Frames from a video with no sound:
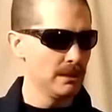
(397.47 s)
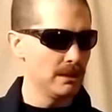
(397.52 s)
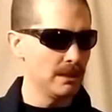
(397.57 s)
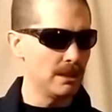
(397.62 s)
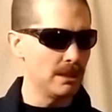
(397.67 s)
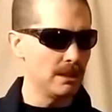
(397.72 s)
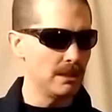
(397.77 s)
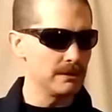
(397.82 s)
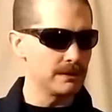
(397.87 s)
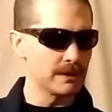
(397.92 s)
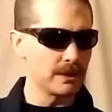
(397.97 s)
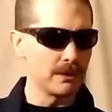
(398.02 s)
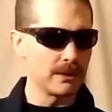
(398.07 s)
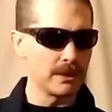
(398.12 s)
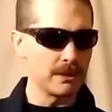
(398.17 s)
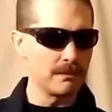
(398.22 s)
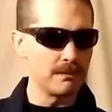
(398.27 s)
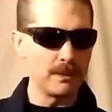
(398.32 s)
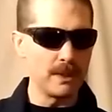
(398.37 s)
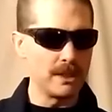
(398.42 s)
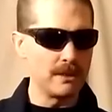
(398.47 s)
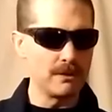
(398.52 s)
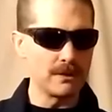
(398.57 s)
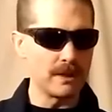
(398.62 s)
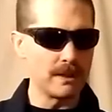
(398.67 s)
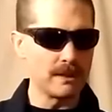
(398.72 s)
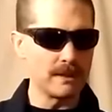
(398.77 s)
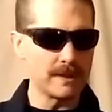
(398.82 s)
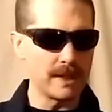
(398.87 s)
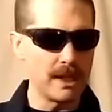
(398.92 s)
Uh, so they've been
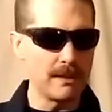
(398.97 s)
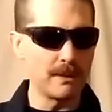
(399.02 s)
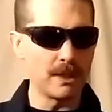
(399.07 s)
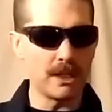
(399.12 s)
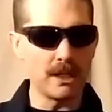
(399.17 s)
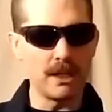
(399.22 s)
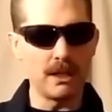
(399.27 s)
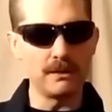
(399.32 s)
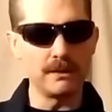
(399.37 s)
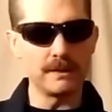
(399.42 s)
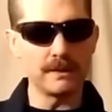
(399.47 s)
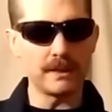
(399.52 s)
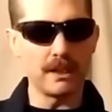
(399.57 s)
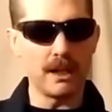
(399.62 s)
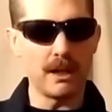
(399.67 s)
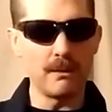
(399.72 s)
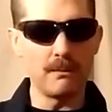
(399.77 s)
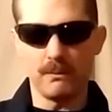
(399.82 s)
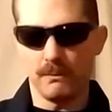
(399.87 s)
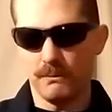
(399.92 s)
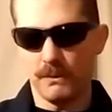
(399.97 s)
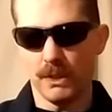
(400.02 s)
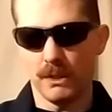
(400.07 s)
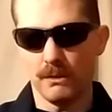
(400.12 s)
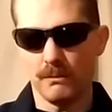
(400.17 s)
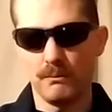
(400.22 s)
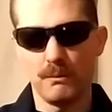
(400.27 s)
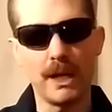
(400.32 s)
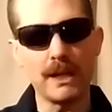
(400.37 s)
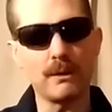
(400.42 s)
using the same accountants, and I, you
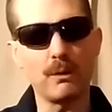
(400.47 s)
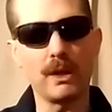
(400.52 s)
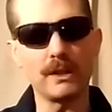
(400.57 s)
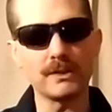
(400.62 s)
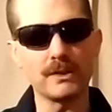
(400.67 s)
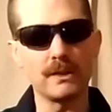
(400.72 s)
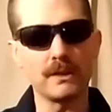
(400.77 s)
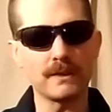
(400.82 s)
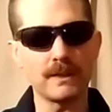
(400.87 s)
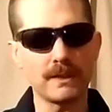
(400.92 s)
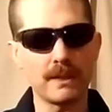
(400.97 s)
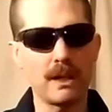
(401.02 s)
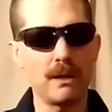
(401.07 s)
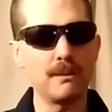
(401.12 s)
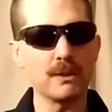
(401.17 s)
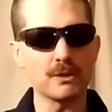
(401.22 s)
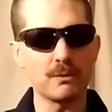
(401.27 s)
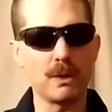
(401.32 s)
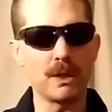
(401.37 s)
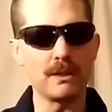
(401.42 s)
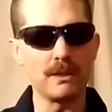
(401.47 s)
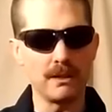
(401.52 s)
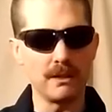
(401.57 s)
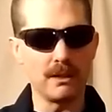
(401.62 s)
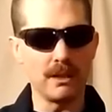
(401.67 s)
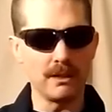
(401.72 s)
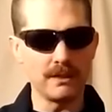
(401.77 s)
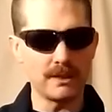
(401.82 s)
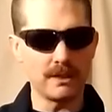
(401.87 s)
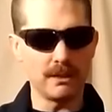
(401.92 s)
know, my question is, is how much money
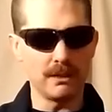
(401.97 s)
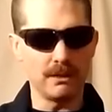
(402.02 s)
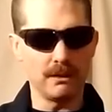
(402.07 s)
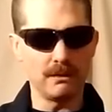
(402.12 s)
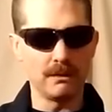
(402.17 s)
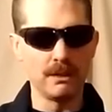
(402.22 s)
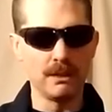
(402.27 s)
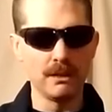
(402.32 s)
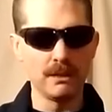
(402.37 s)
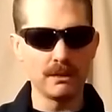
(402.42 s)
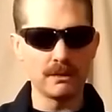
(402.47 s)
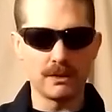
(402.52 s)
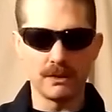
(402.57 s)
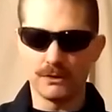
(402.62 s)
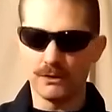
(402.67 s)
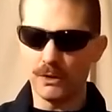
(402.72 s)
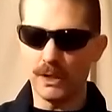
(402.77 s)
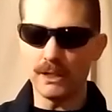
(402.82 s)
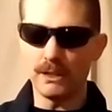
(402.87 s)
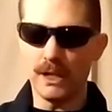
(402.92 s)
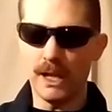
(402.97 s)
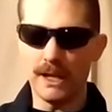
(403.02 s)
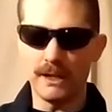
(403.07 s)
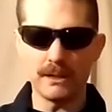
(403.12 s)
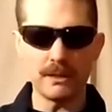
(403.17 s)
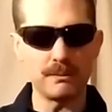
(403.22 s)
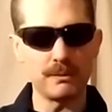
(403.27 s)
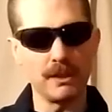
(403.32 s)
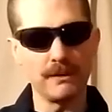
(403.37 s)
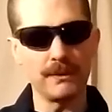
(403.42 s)
did they steal to try to
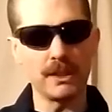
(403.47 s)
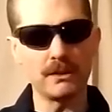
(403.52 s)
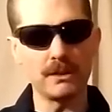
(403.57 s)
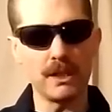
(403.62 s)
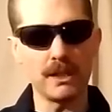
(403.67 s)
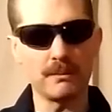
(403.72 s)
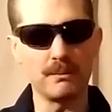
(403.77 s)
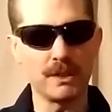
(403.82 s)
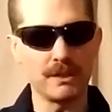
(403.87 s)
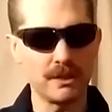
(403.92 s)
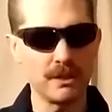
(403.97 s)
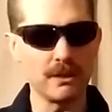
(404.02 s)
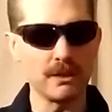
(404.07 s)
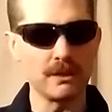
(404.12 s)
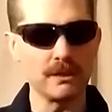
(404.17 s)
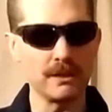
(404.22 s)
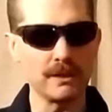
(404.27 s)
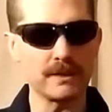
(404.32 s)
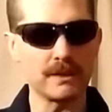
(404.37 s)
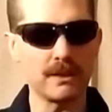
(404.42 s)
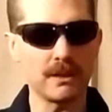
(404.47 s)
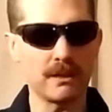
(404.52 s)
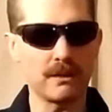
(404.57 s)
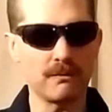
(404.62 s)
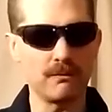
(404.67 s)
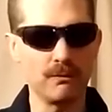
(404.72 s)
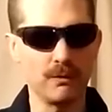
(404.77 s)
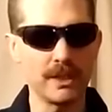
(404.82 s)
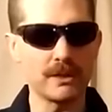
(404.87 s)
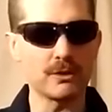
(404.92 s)
end up living like materialistic,
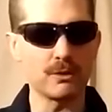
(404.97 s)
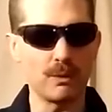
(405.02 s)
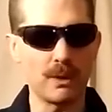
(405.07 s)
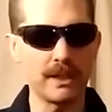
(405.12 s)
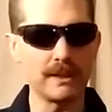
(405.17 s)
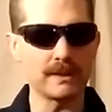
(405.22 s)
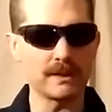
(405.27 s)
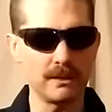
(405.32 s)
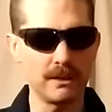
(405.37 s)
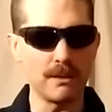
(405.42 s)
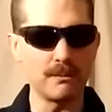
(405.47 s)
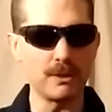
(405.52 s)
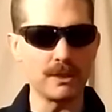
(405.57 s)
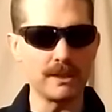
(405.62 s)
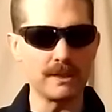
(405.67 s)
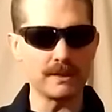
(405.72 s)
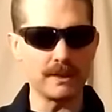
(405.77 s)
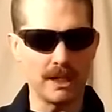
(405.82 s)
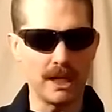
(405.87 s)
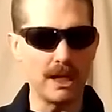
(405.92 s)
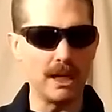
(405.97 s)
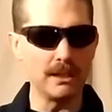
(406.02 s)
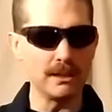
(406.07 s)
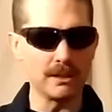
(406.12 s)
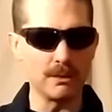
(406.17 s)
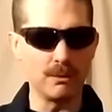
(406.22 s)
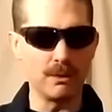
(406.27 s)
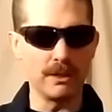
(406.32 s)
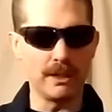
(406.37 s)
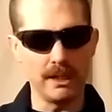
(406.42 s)
rich white celebrities in
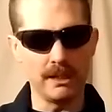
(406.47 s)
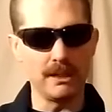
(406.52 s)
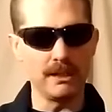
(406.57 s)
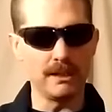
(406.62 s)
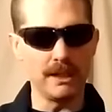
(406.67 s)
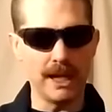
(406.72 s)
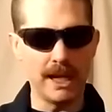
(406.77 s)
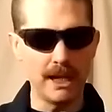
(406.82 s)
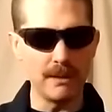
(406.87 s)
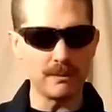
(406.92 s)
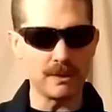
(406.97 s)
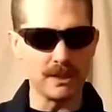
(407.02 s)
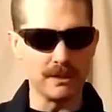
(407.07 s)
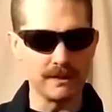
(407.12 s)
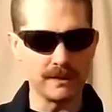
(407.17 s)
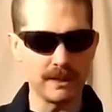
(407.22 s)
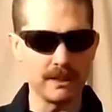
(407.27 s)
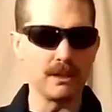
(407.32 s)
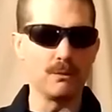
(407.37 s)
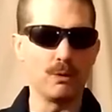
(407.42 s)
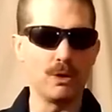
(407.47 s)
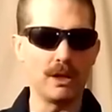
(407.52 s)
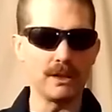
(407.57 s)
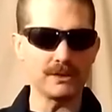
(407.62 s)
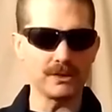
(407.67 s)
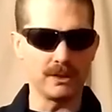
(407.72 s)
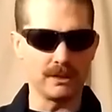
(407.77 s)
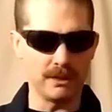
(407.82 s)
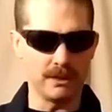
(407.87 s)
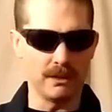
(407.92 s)
Hollywood and in the Hamptons and in
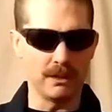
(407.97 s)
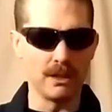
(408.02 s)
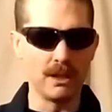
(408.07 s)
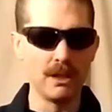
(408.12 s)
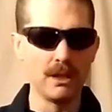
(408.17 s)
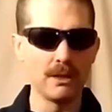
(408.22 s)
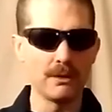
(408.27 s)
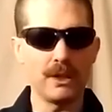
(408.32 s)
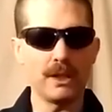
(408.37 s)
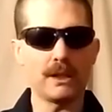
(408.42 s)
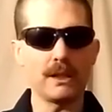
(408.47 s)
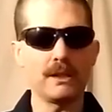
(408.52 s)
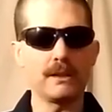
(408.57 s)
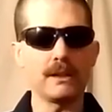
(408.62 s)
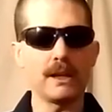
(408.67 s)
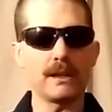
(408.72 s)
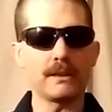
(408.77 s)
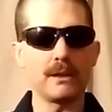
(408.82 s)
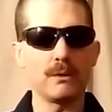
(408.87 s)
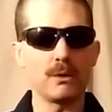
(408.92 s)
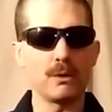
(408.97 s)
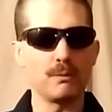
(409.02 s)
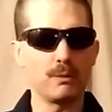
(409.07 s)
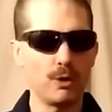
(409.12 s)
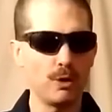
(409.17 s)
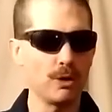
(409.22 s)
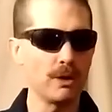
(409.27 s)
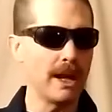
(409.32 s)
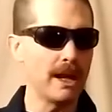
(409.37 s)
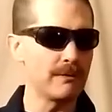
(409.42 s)
Washington, thinking that they were
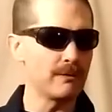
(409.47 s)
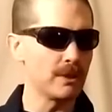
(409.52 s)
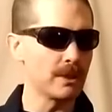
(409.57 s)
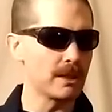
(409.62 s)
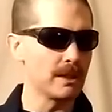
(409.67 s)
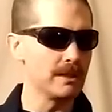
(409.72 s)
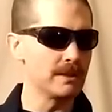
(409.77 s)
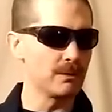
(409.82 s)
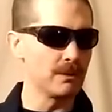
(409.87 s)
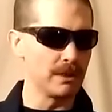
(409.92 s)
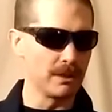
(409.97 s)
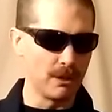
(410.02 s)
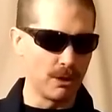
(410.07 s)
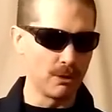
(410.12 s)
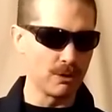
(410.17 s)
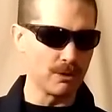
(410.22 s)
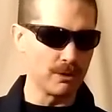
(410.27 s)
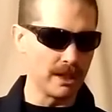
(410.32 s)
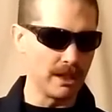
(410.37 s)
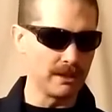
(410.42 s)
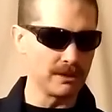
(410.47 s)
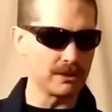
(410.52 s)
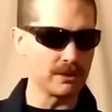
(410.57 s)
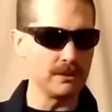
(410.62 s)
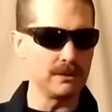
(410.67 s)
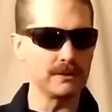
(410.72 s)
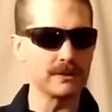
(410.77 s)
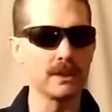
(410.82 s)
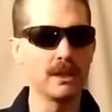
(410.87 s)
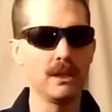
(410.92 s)
poor Africans with no
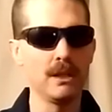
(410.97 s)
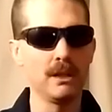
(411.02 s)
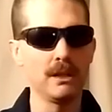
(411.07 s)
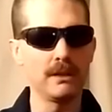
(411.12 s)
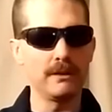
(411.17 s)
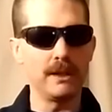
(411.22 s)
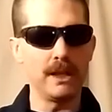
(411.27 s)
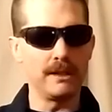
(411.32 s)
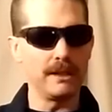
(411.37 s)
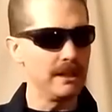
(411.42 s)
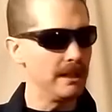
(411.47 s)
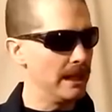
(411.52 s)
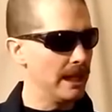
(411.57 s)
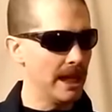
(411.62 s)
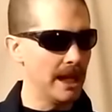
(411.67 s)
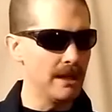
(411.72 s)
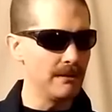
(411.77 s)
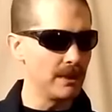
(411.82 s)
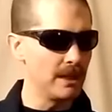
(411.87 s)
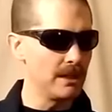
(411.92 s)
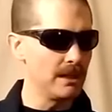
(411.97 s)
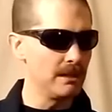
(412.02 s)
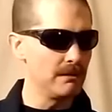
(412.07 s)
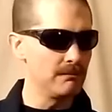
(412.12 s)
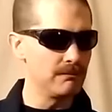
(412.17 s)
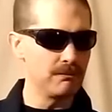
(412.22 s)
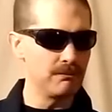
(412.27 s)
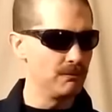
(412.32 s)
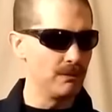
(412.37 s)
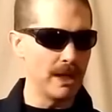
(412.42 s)
credentials they didn't have
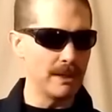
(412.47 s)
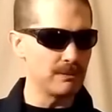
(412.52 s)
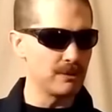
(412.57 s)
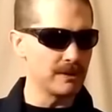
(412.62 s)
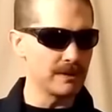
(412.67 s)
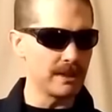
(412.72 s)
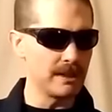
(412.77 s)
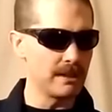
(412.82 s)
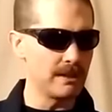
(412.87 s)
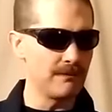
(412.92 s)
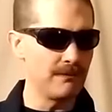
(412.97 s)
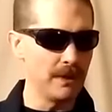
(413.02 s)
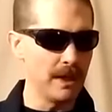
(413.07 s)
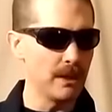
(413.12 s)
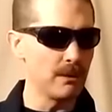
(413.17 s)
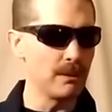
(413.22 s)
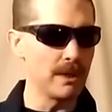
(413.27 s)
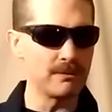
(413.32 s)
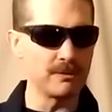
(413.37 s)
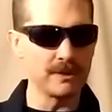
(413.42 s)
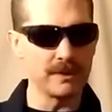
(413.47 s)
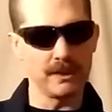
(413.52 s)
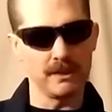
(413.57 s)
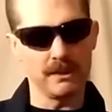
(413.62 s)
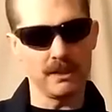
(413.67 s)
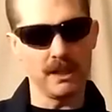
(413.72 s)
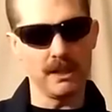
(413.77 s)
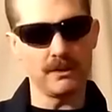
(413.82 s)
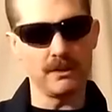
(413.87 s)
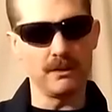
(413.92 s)
any represent fair
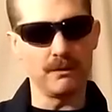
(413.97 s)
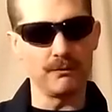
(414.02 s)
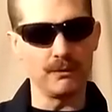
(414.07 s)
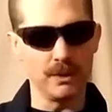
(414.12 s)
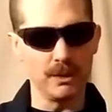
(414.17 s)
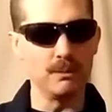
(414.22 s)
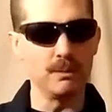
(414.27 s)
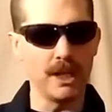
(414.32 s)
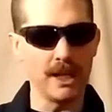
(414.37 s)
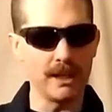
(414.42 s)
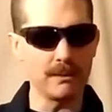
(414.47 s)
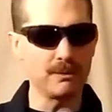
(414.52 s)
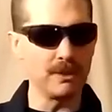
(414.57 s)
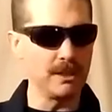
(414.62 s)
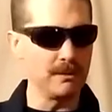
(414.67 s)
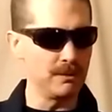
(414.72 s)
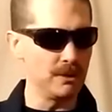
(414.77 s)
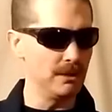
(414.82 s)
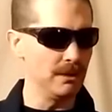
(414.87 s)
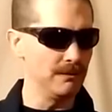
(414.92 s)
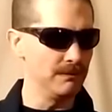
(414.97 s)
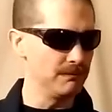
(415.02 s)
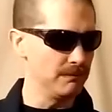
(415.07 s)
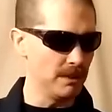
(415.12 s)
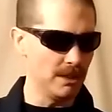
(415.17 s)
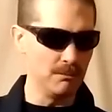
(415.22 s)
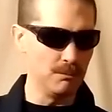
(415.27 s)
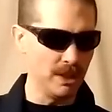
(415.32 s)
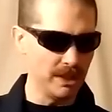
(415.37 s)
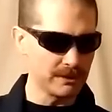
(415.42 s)
representation of real black people, of,
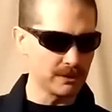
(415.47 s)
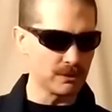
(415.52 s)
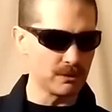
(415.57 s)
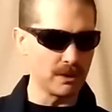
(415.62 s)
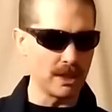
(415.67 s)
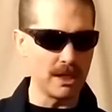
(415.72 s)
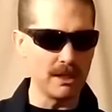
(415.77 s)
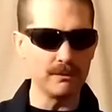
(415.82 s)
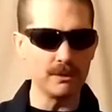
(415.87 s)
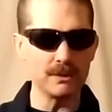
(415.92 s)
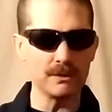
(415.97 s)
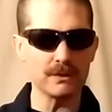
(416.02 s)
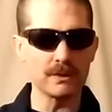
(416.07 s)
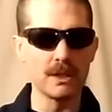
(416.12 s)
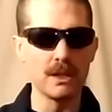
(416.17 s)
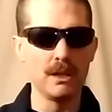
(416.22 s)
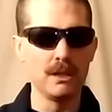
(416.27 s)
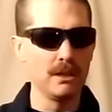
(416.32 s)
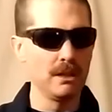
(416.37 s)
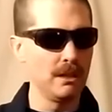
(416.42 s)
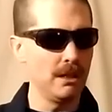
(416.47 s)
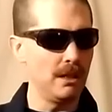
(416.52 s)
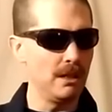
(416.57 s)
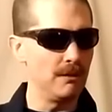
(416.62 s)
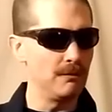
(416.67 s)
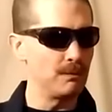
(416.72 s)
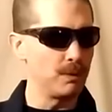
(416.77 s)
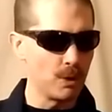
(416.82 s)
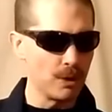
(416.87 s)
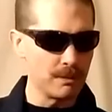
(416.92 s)
of bus drivers,
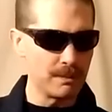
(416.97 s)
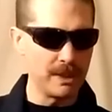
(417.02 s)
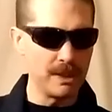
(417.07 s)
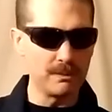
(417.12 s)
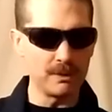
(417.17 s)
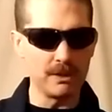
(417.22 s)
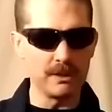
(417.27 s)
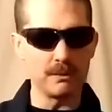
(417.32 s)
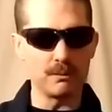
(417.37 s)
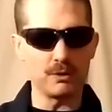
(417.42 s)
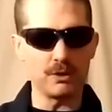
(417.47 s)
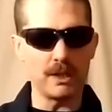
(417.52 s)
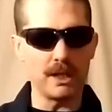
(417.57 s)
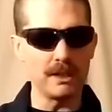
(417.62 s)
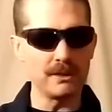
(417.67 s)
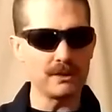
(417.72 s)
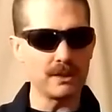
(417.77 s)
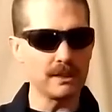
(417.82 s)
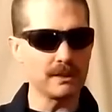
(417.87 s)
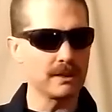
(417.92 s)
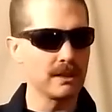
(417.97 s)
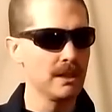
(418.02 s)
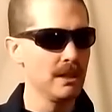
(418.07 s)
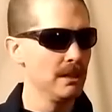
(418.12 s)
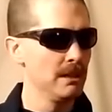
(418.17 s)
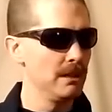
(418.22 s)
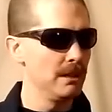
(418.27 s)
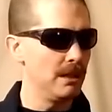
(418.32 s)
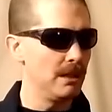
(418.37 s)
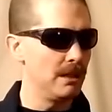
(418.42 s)
of poor people in the projects,
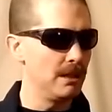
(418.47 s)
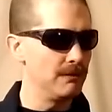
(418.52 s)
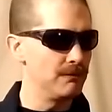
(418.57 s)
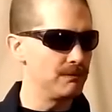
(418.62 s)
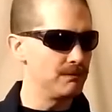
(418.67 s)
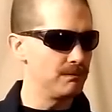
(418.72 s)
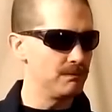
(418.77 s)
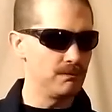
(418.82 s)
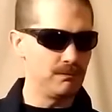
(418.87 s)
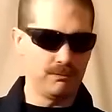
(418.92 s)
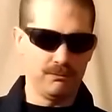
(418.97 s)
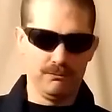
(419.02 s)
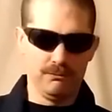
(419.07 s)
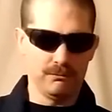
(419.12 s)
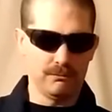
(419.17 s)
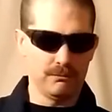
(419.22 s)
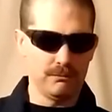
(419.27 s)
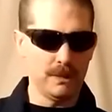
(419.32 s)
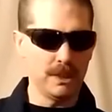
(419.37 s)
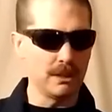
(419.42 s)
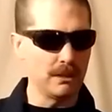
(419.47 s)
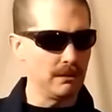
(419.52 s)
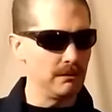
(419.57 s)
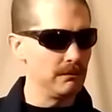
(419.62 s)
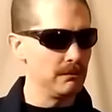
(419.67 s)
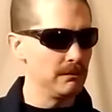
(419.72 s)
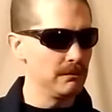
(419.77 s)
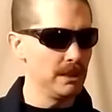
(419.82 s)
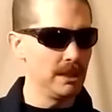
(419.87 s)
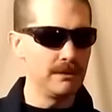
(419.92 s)
of you know,
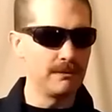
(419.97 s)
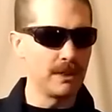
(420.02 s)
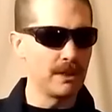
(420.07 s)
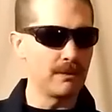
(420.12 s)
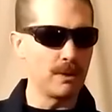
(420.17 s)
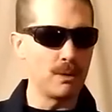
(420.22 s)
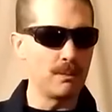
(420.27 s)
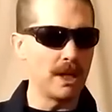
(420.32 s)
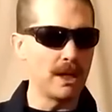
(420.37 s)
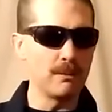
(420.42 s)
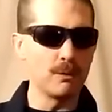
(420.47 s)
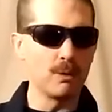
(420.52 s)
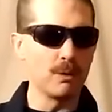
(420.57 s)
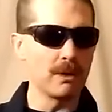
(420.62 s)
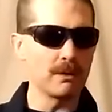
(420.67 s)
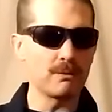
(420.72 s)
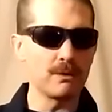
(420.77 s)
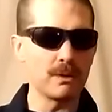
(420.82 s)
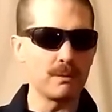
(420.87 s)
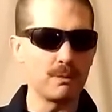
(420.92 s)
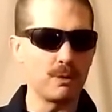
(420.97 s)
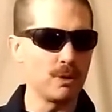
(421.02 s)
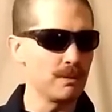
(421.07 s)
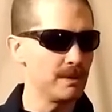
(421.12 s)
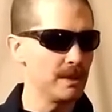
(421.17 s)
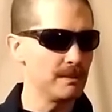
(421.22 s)
even if Obama worked with the poor